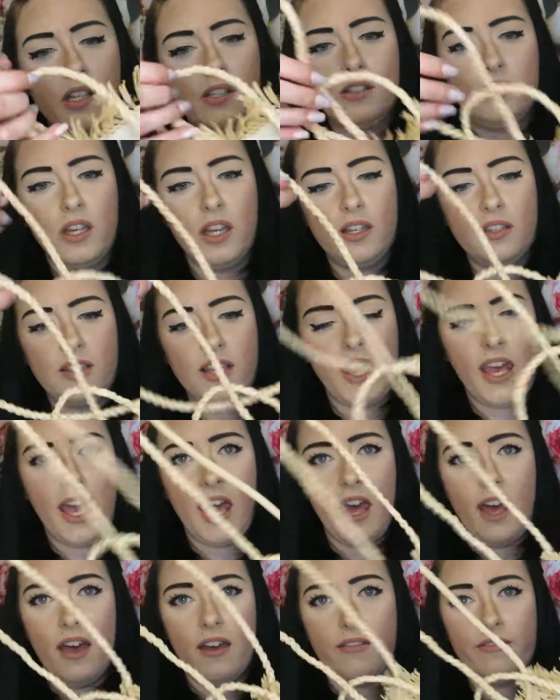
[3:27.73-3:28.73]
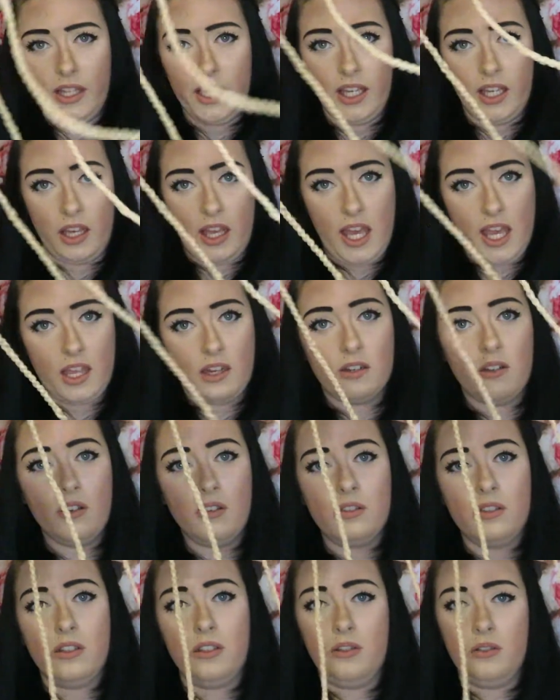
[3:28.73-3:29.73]
It does have like a
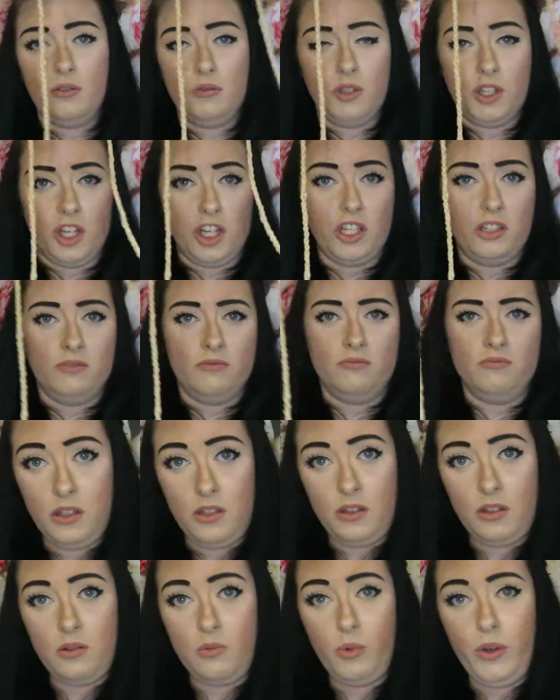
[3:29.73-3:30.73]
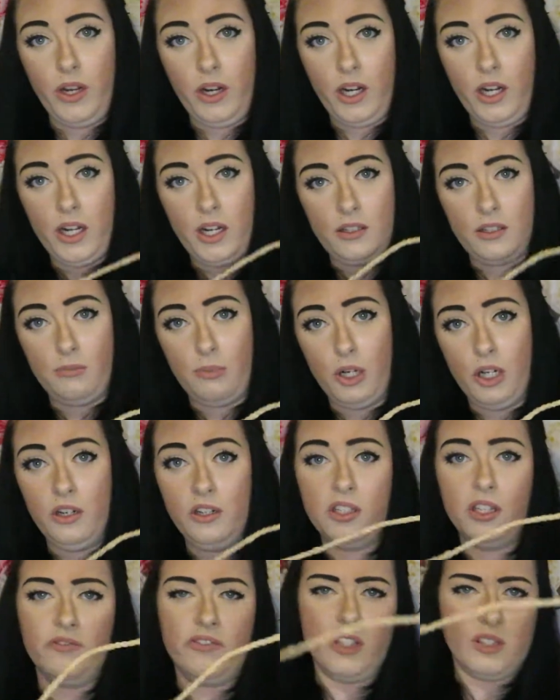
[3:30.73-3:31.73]
handle, so you could you could wear it as a
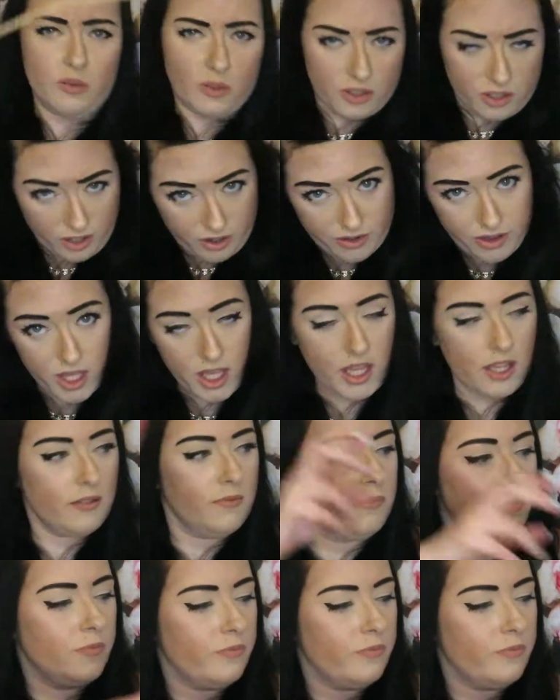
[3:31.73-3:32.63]
purse if this was your thing.